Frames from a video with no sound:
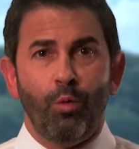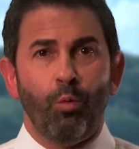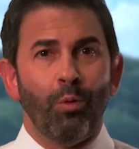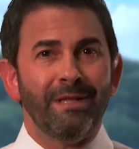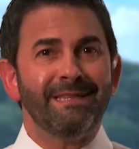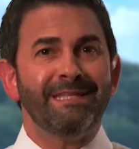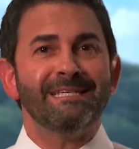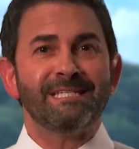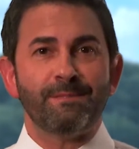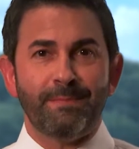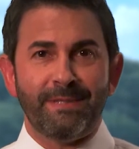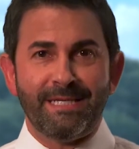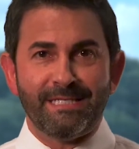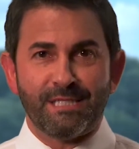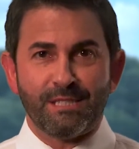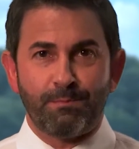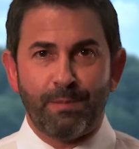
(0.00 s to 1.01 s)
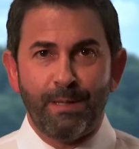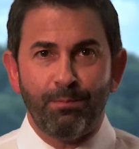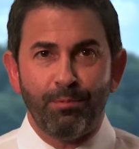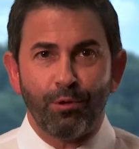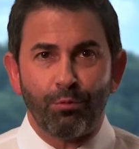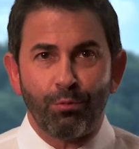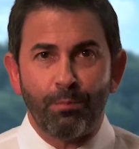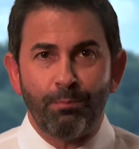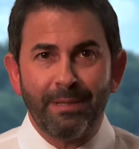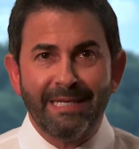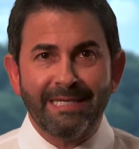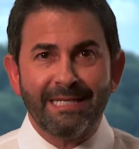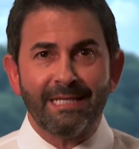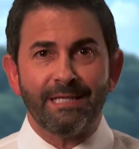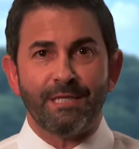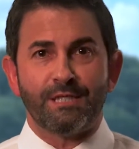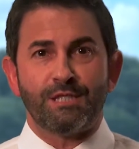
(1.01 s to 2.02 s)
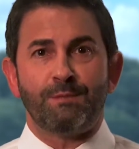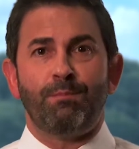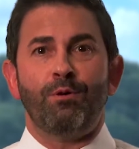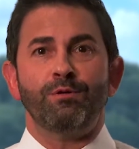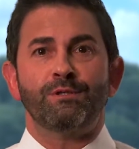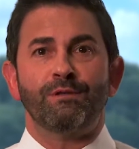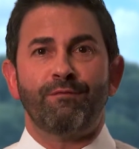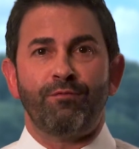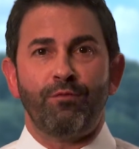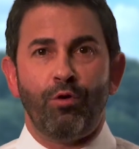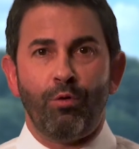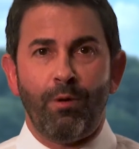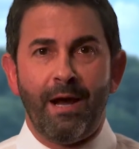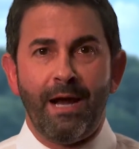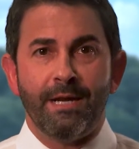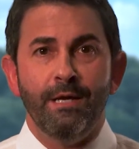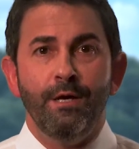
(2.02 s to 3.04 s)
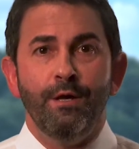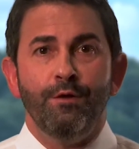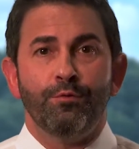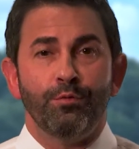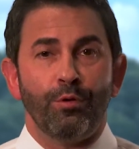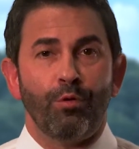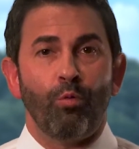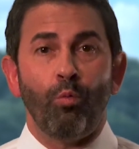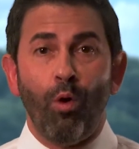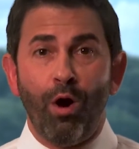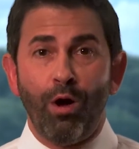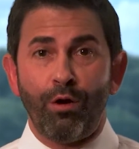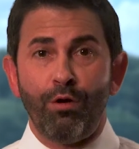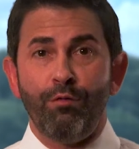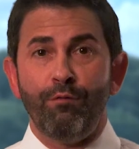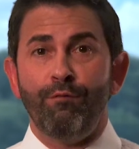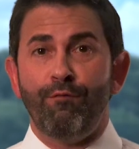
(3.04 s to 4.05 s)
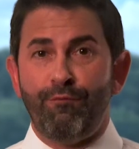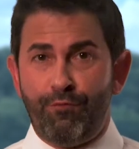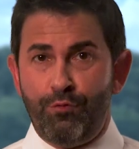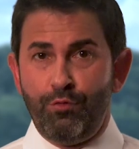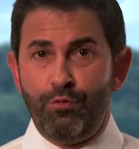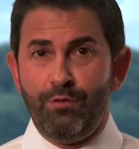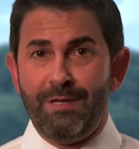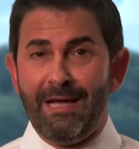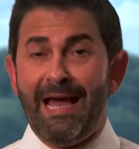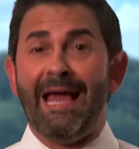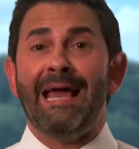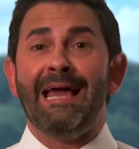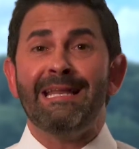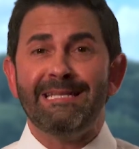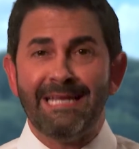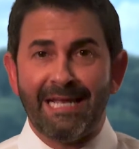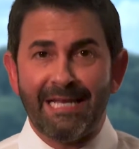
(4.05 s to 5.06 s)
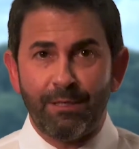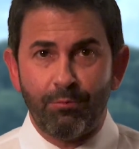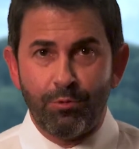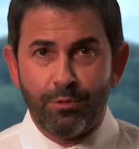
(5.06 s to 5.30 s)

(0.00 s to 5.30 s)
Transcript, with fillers: What this means is people are repeatedly exposed to fluoride through their water, food, and daily